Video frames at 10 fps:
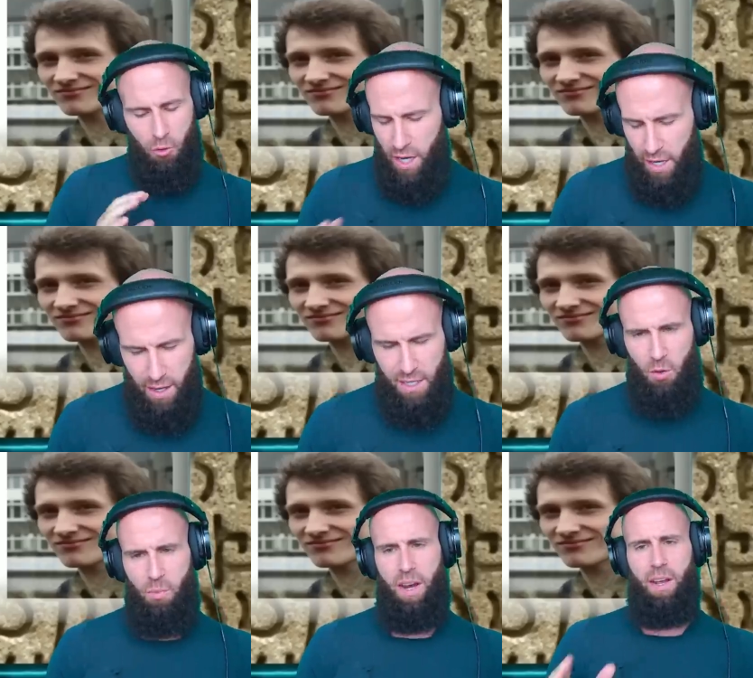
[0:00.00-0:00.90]
Speaker 1: really does
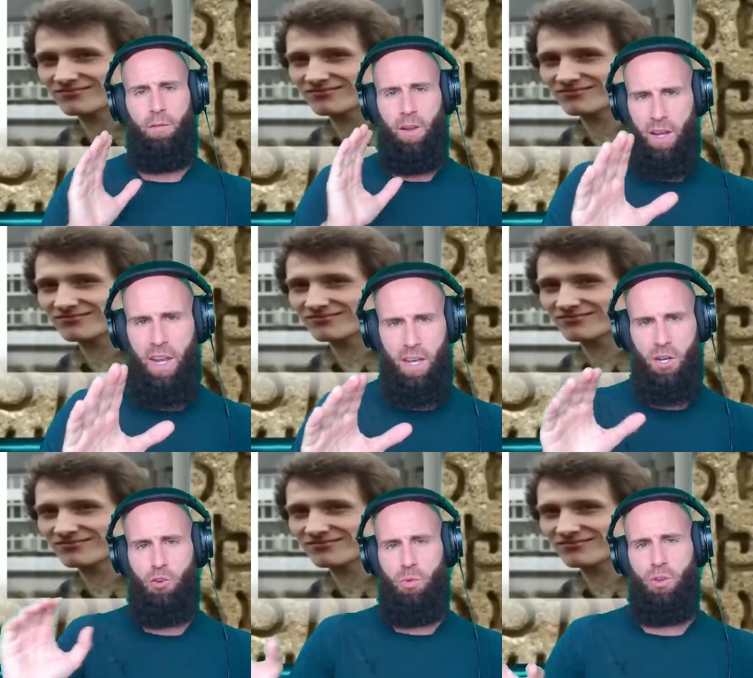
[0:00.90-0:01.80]
not matter if he
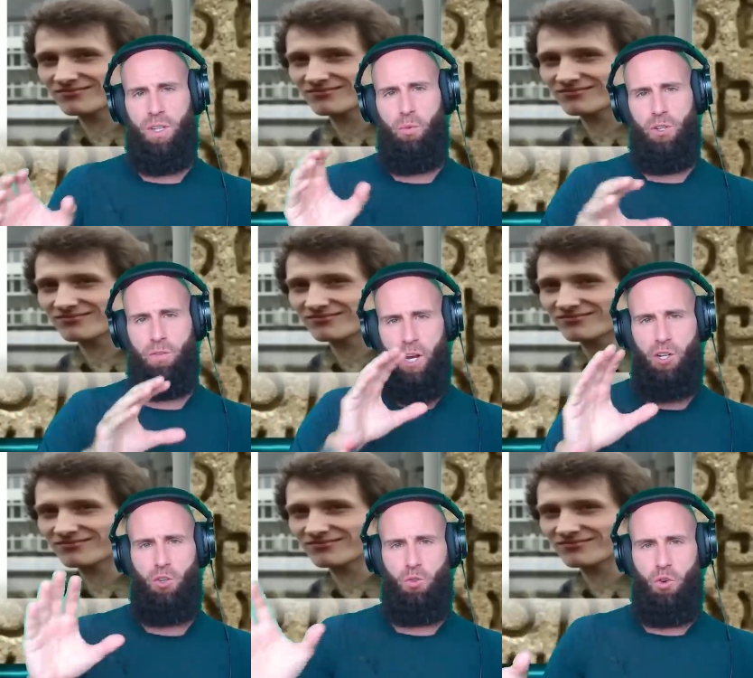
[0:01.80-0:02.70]
attributes the
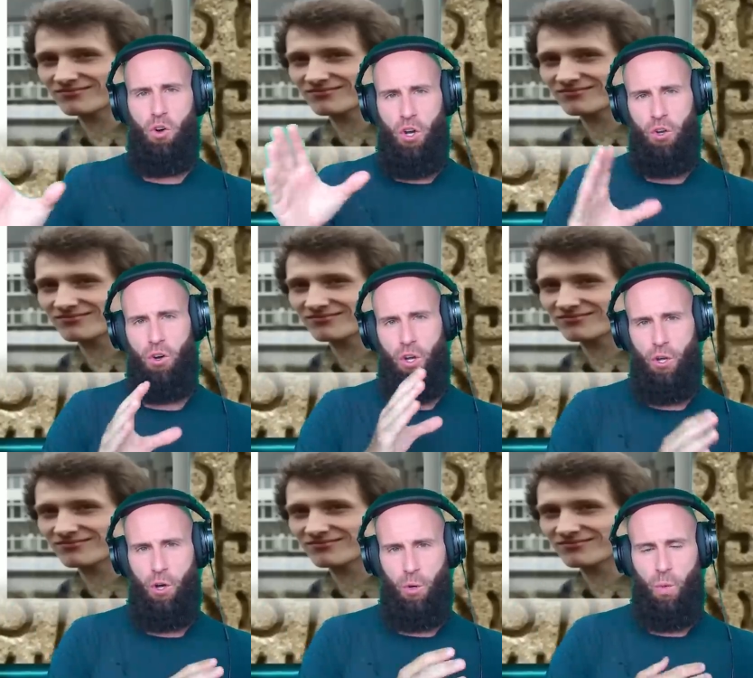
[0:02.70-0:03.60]
preservation to God or
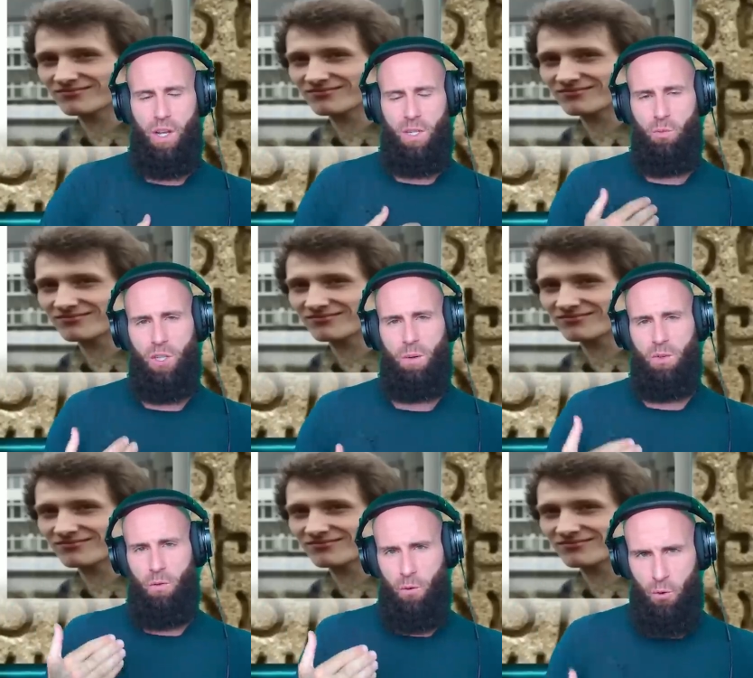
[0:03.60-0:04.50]
not. We as
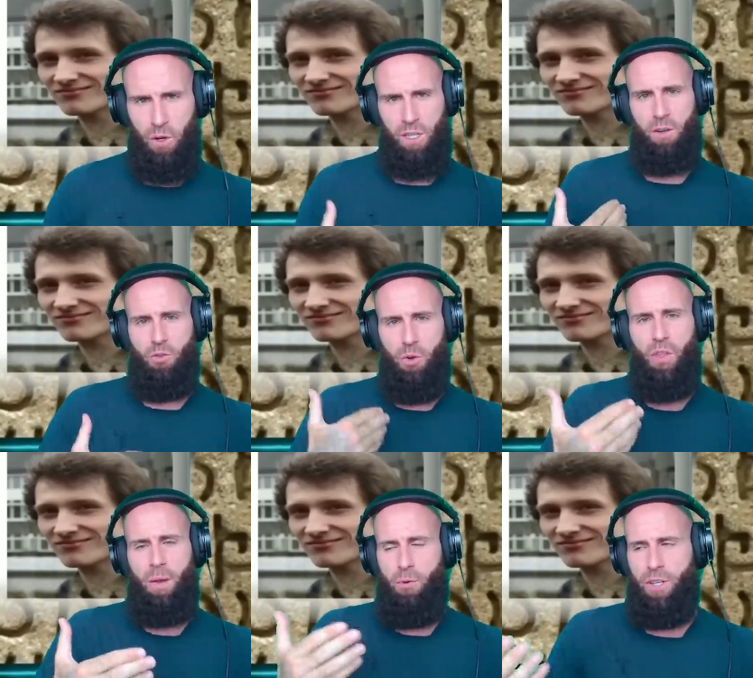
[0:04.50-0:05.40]
Muslims, of course,
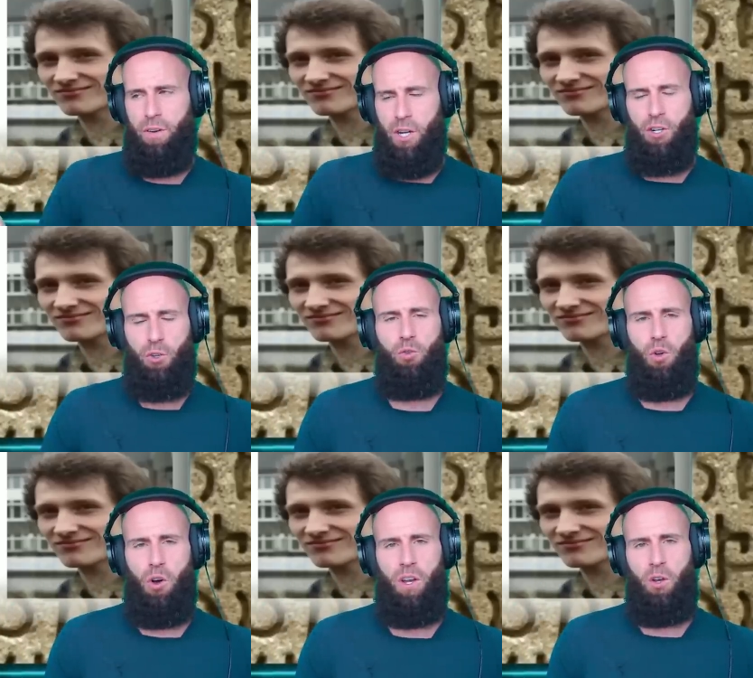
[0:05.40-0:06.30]
attribute that preservation to
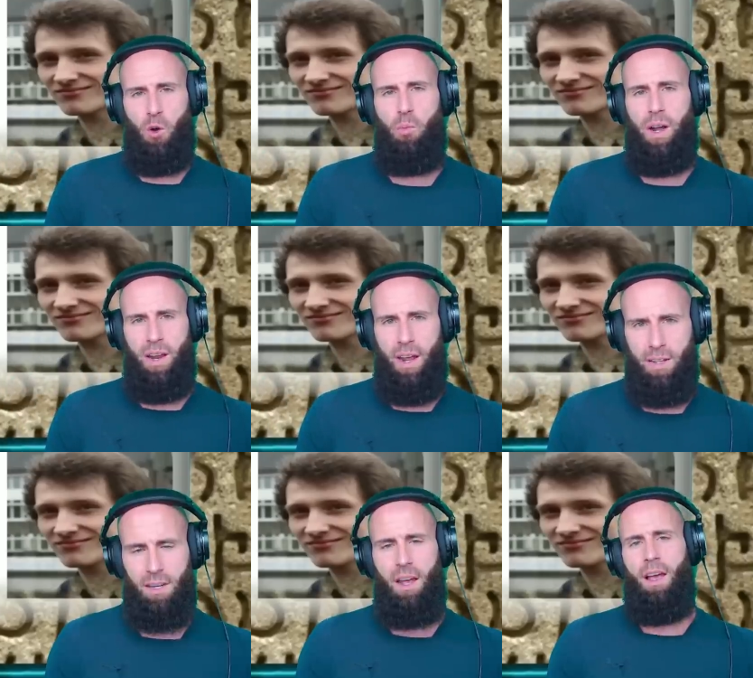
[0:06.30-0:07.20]
God and nobody
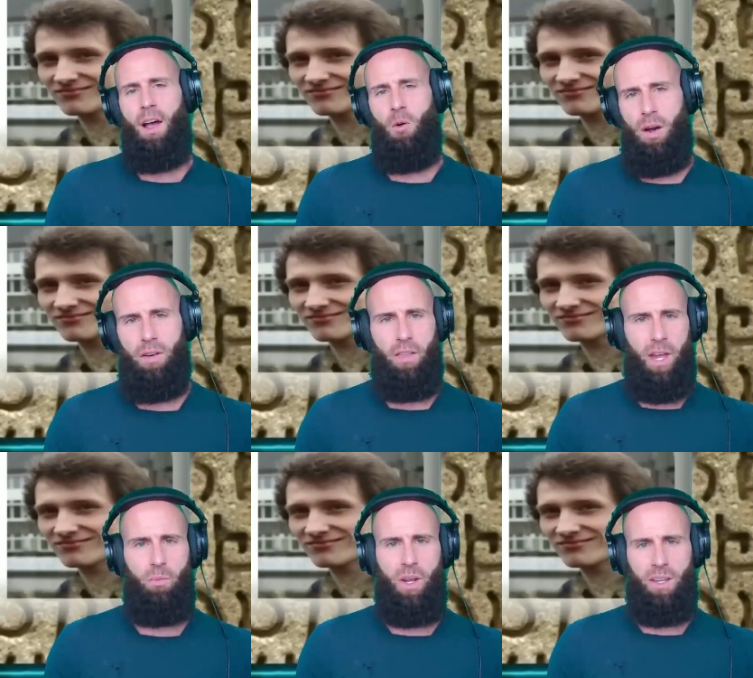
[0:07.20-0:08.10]
else. However,
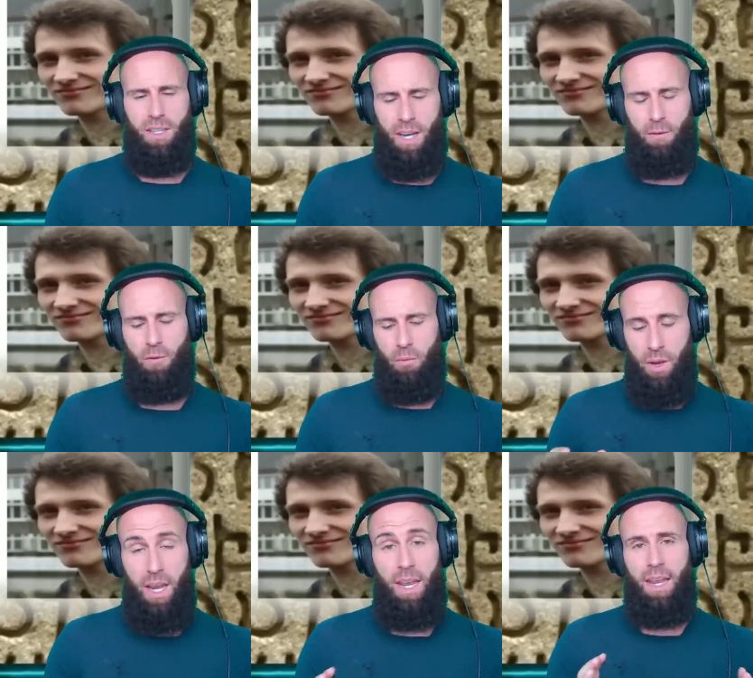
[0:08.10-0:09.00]
that being said, for
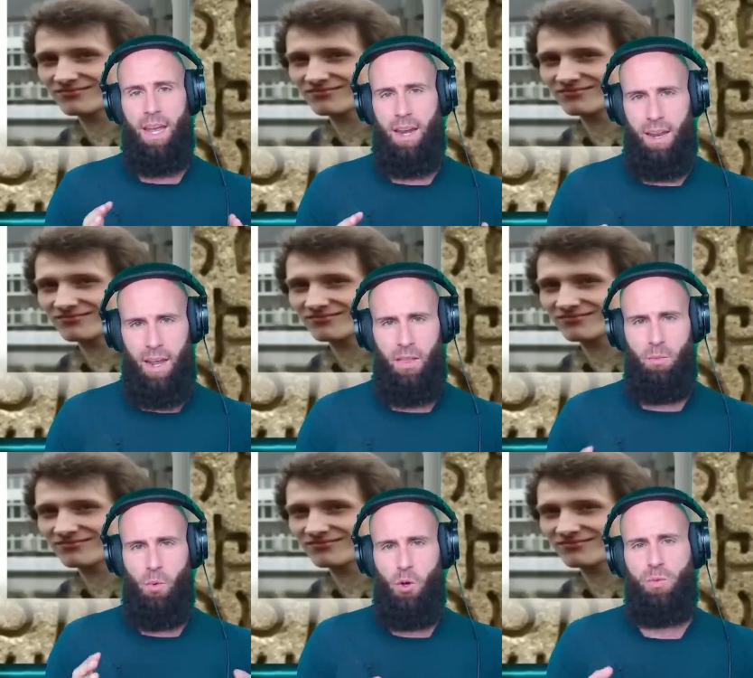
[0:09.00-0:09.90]
me, yet again,
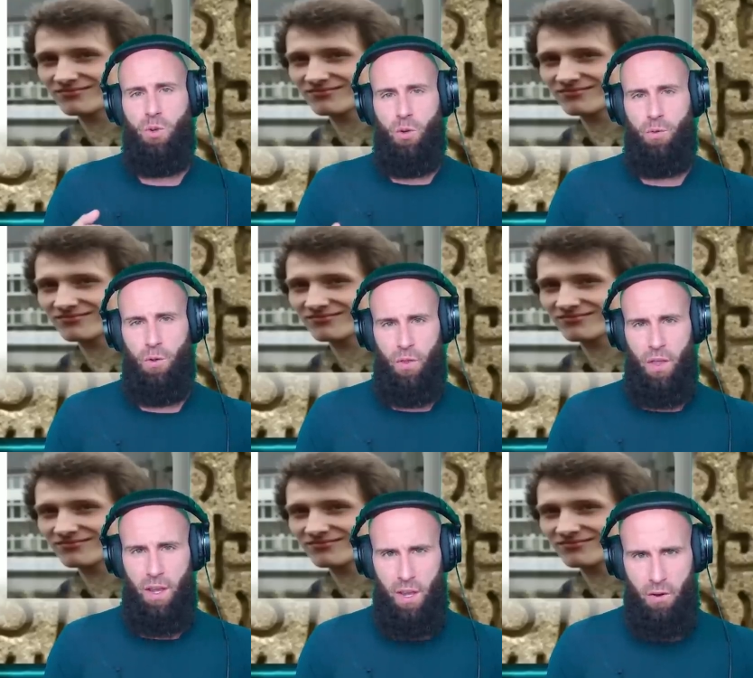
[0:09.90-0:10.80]
the most beautiful
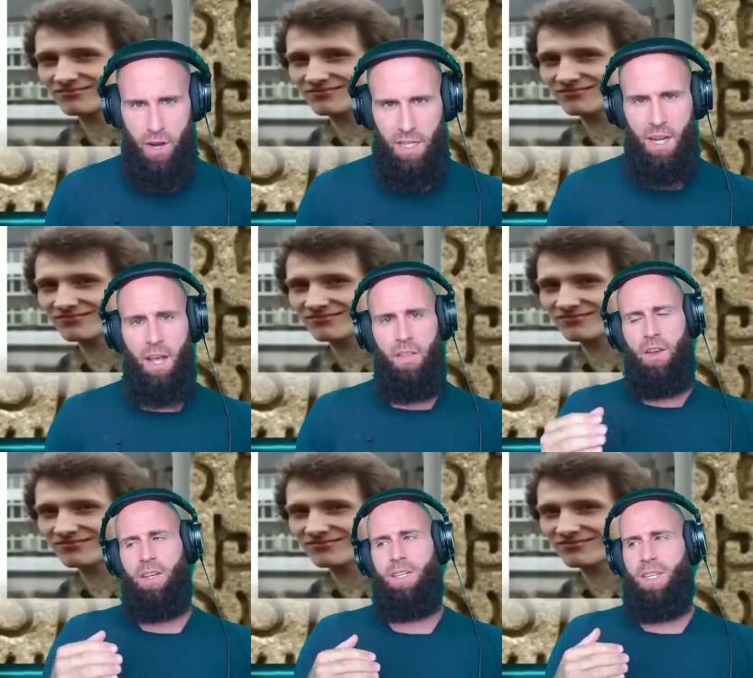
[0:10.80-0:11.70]
thing here is
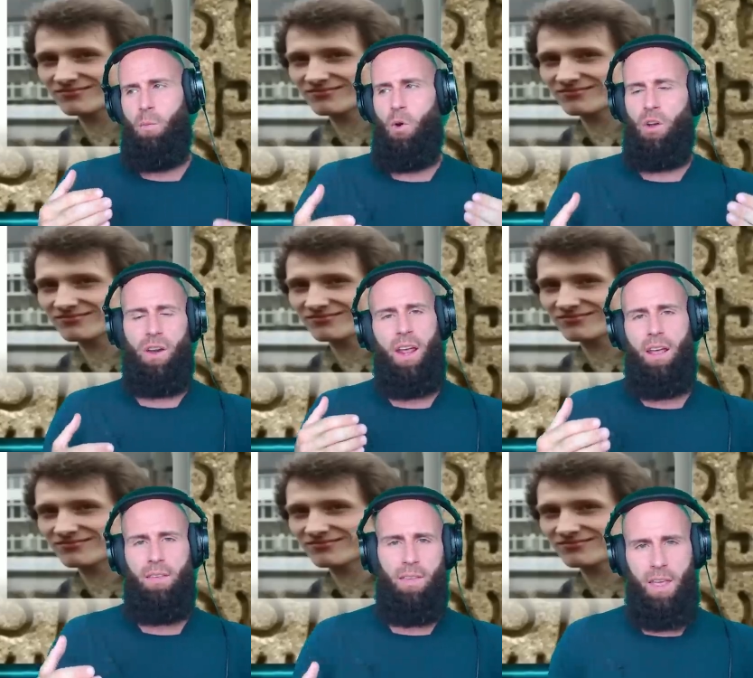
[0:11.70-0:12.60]
that a somewhat
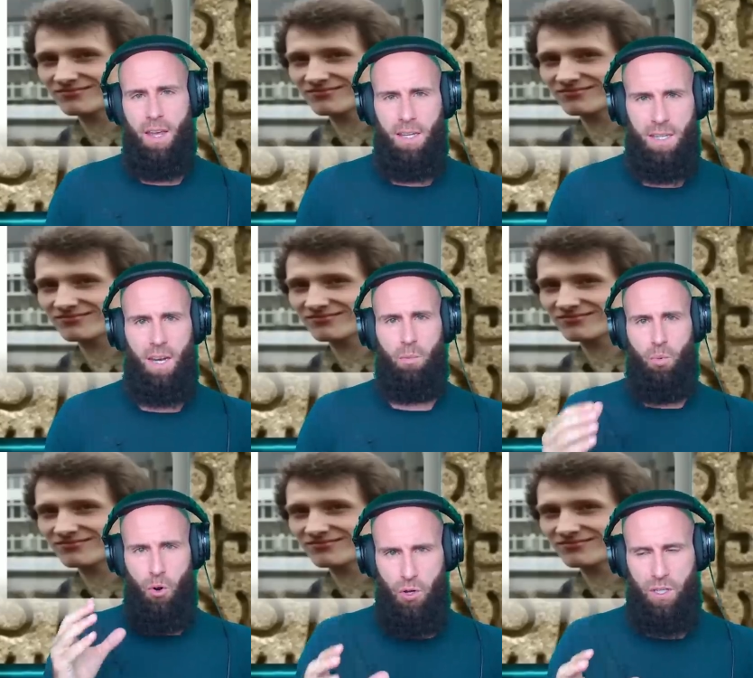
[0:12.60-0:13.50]
atheistic
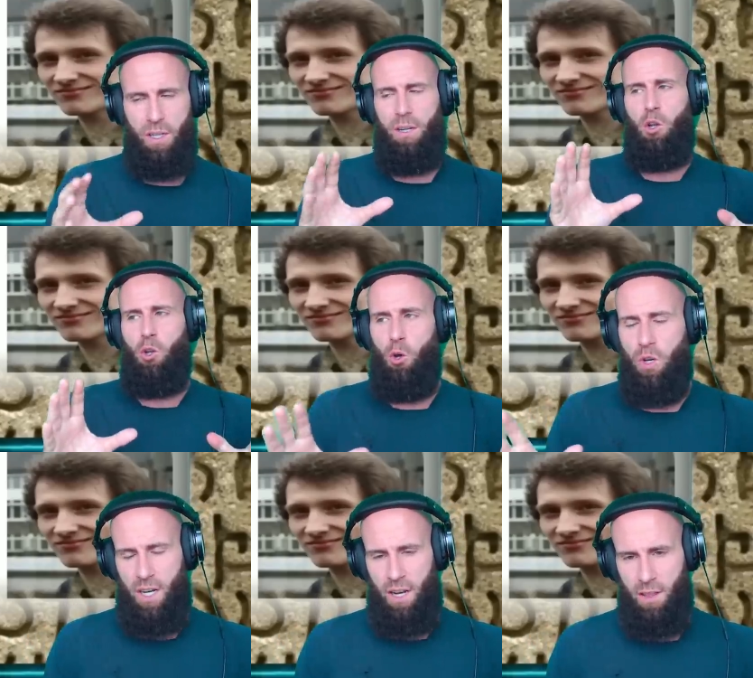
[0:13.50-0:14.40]
person
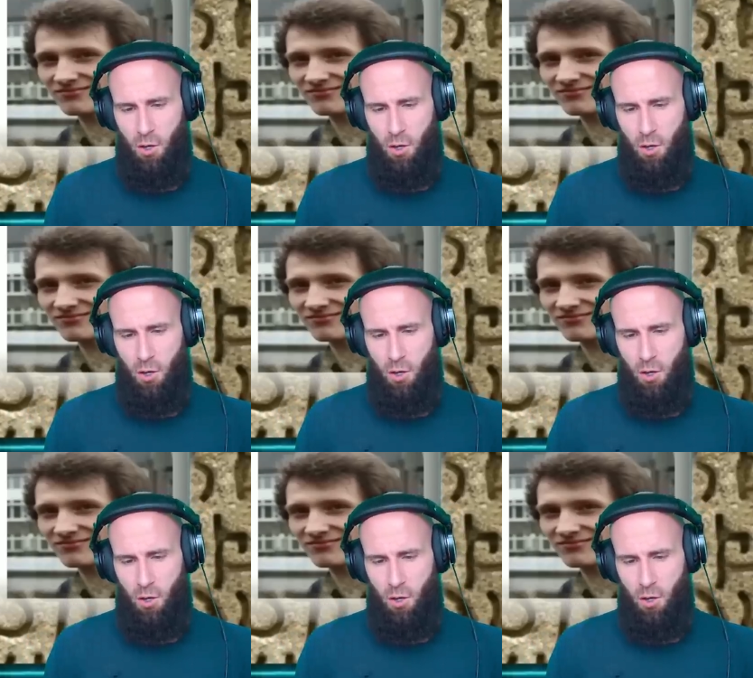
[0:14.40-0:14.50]
looks at the